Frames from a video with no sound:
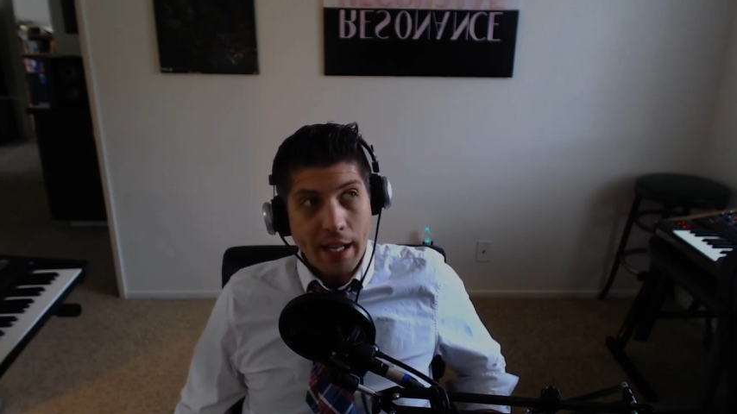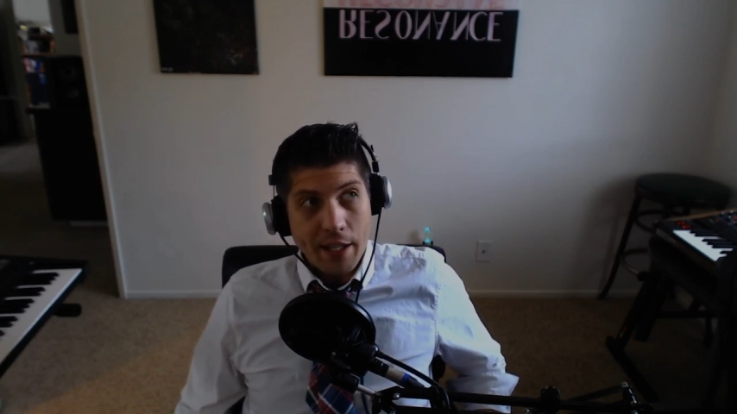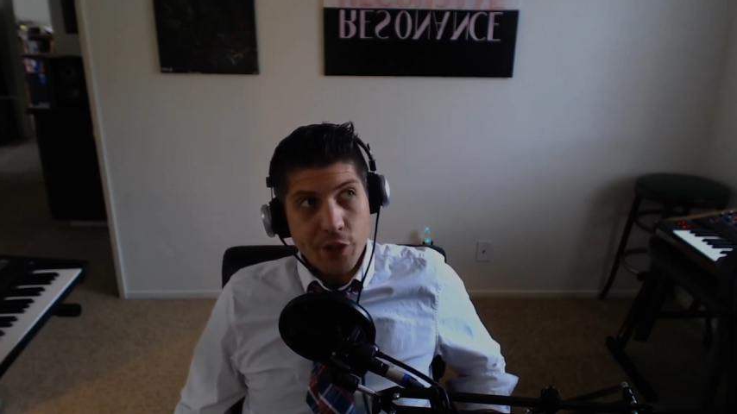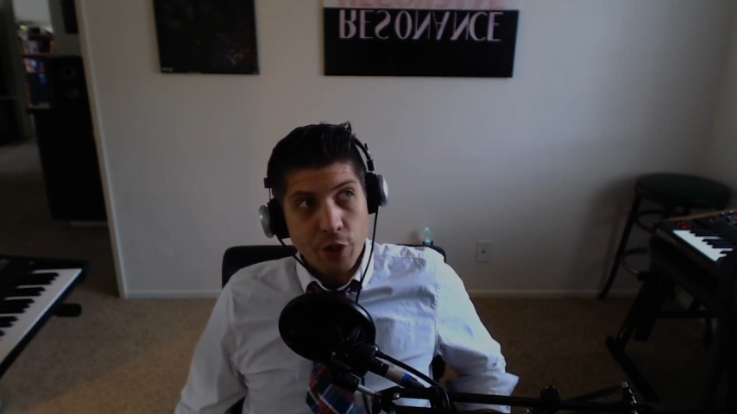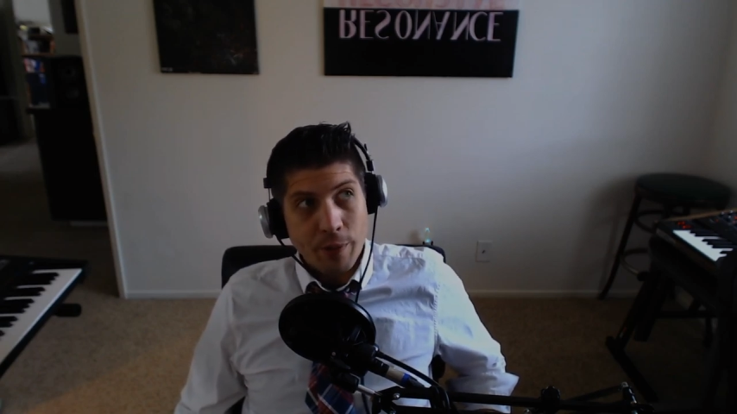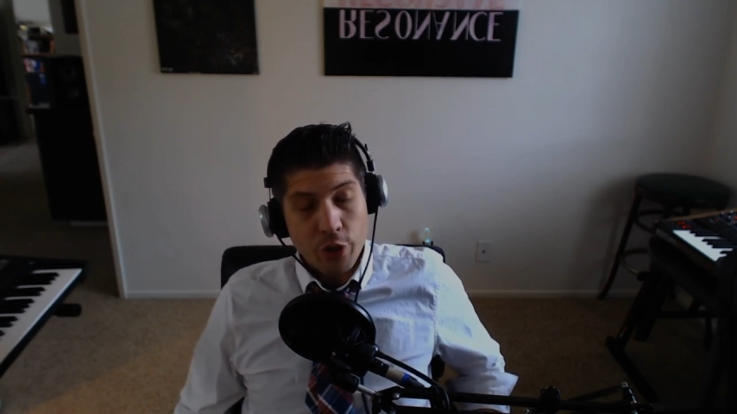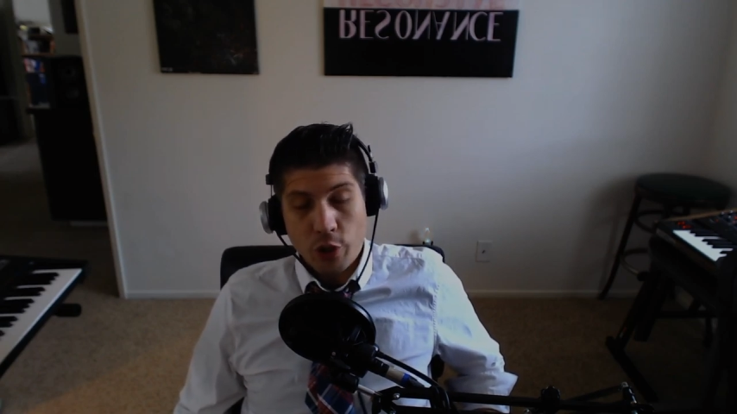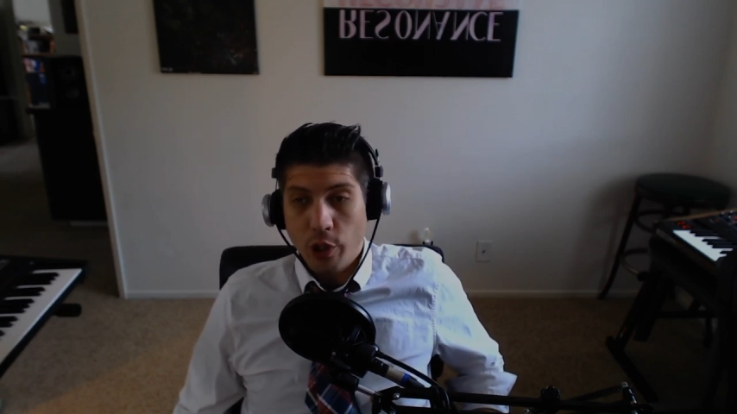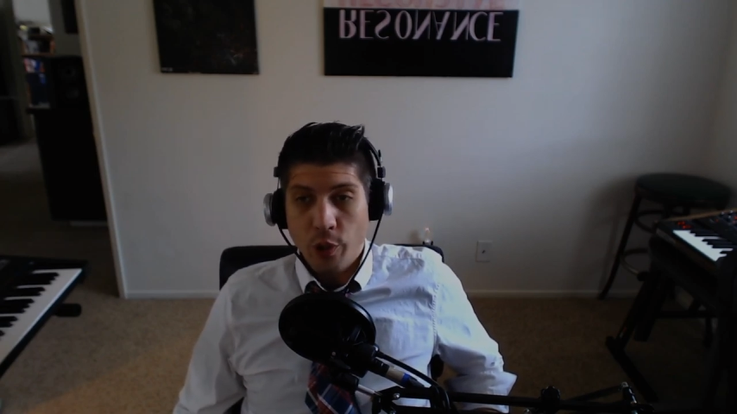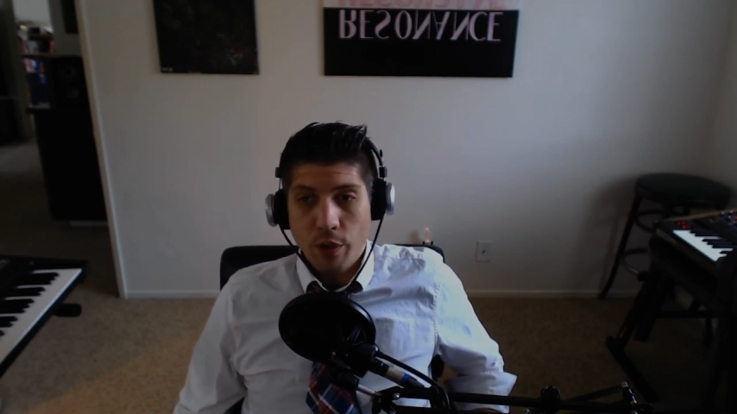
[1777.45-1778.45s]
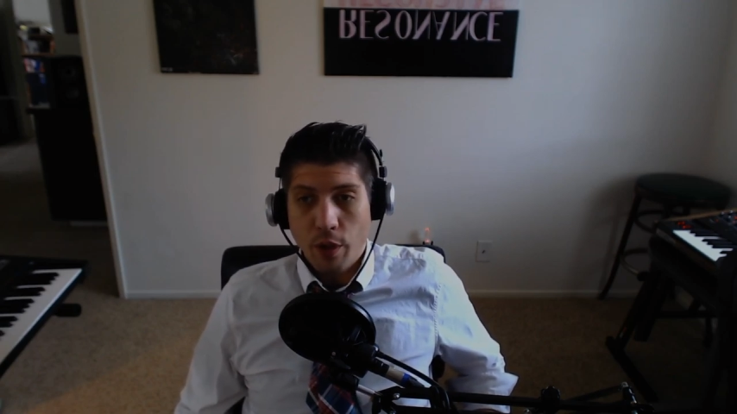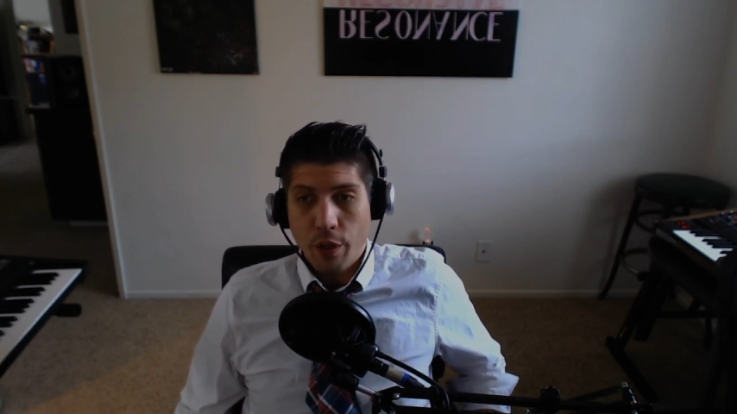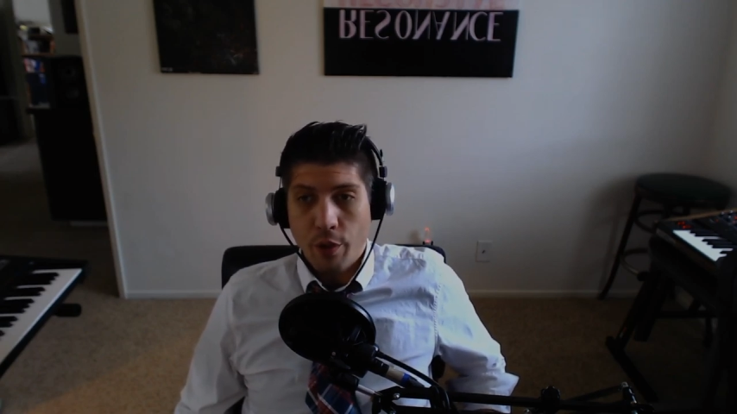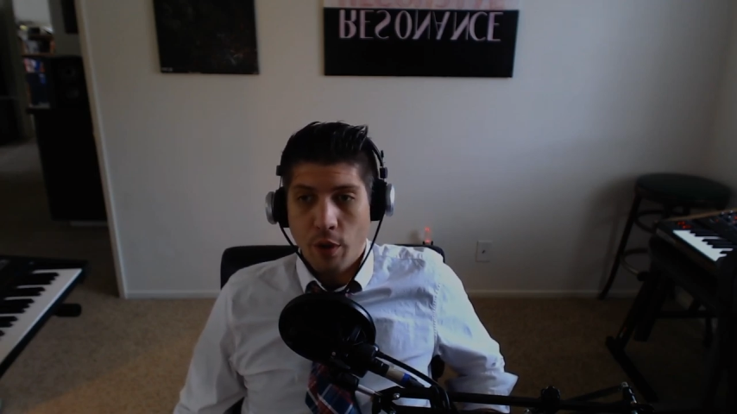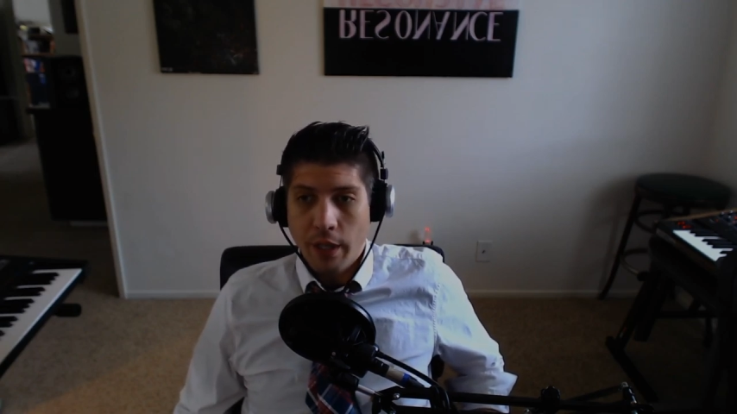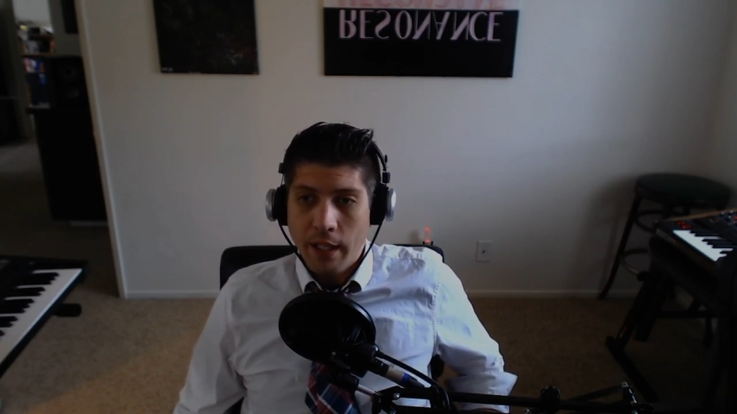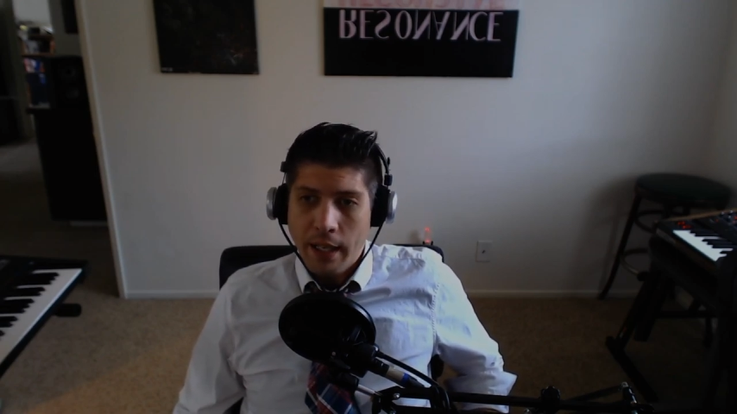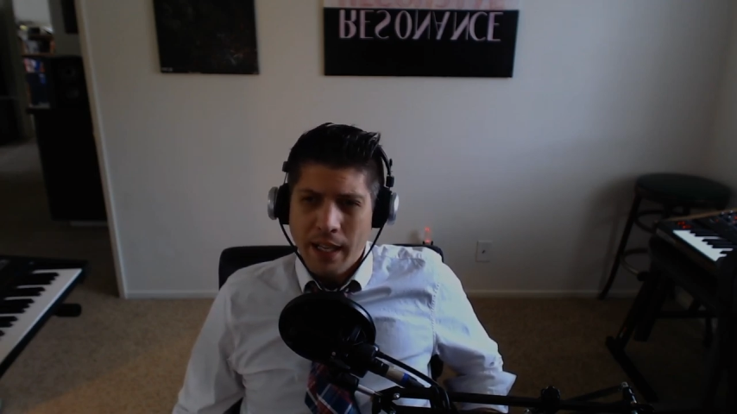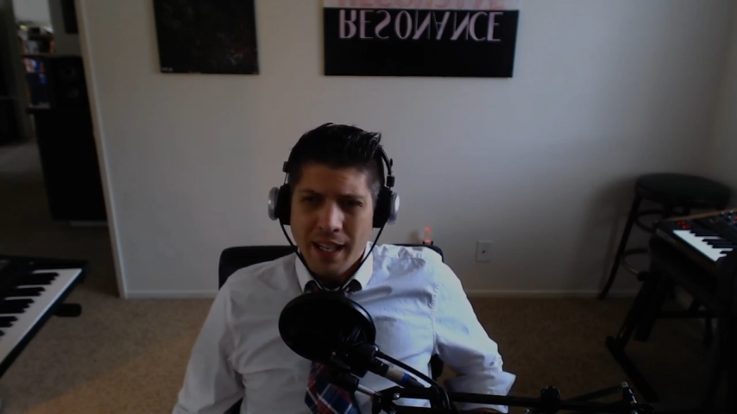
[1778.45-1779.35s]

had so much local authority.